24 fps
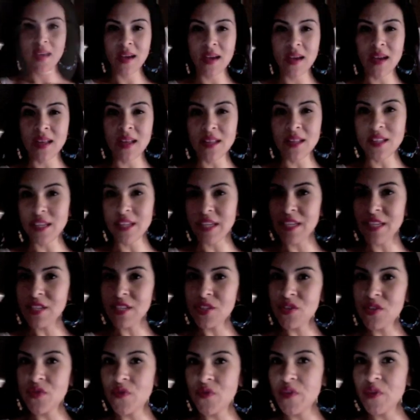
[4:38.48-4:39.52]
A
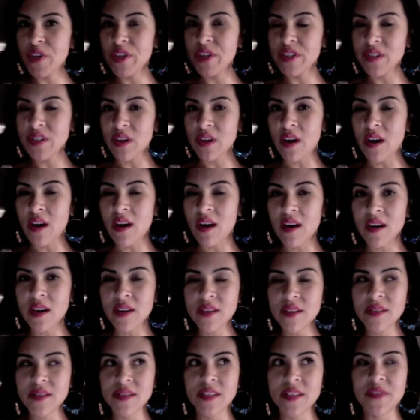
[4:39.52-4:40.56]
leash for your
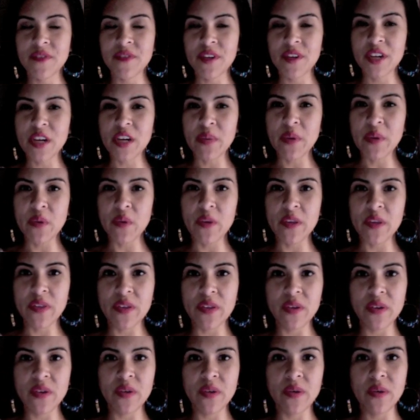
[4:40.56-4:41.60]
dogs if they're coming with
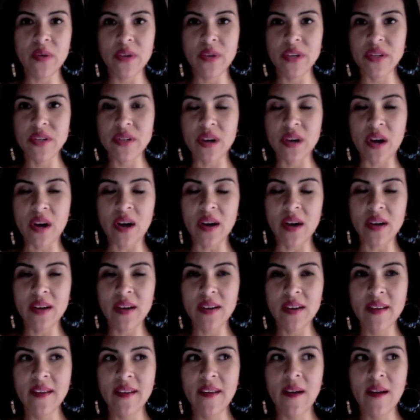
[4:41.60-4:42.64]
you or your dog.
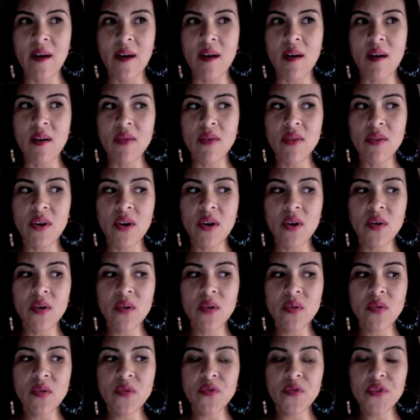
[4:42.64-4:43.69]

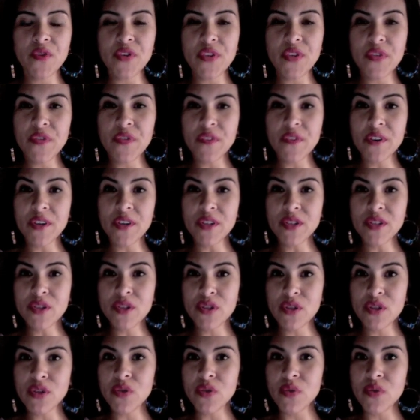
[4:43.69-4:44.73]
Although for the first
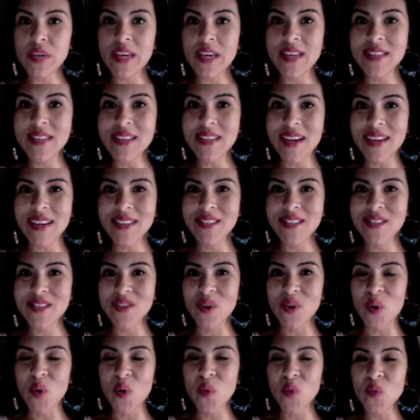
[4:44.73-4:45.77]
2 weeks, I
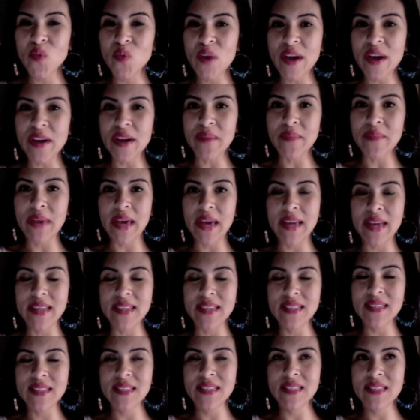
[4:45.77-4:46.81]
don't
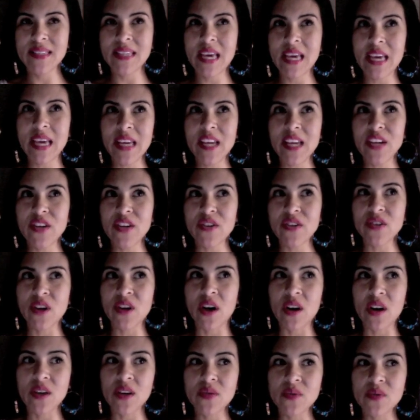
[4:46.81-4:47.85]
recommend taking your
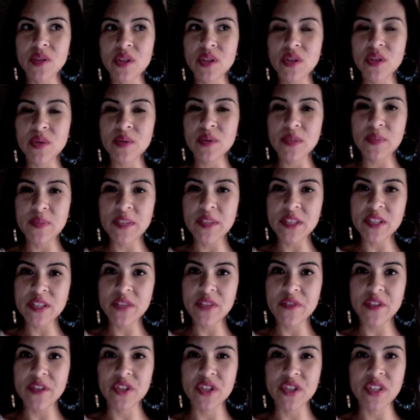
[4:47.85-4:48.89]
dogs with you, especially
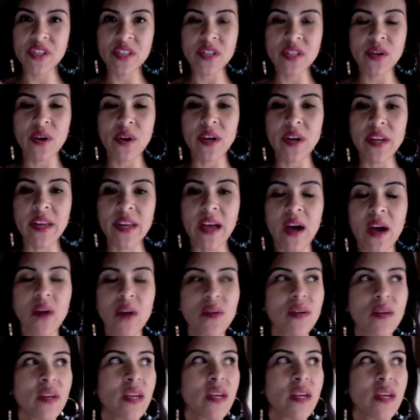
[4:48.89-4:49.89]
if you're just starting out.